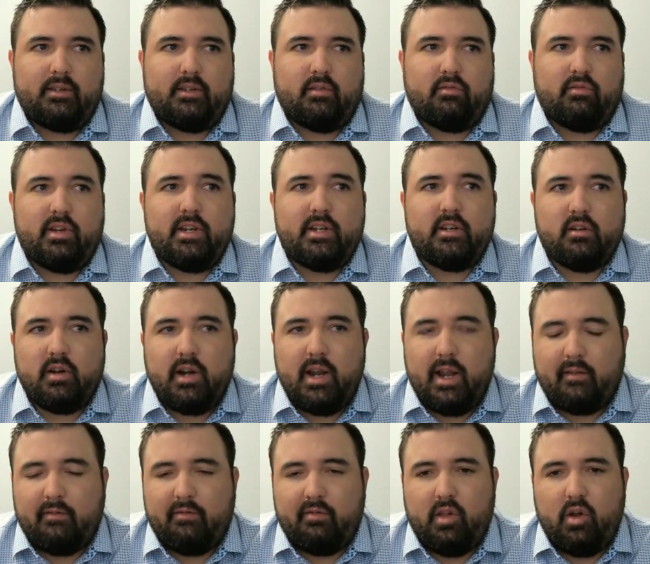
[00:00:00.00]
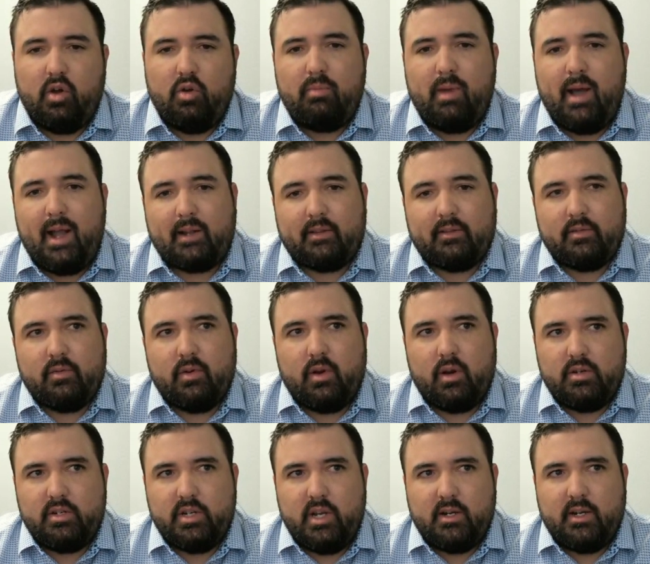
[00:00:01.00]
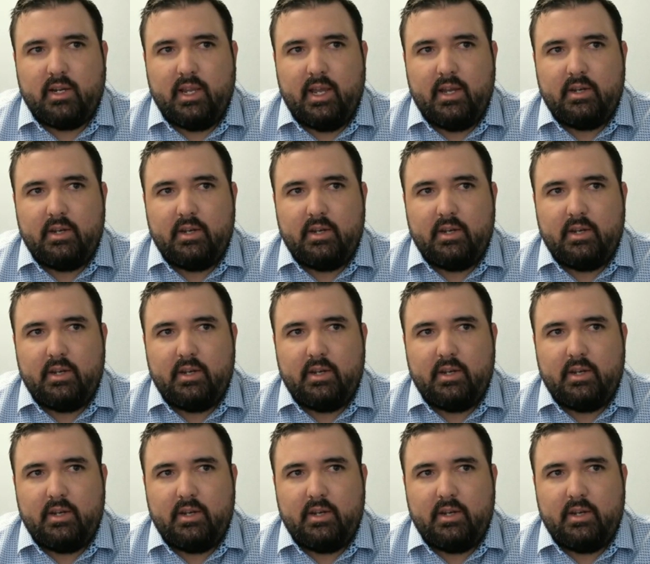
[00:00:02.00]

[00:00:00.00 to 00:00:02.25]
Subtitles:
to redirect flow back through our jump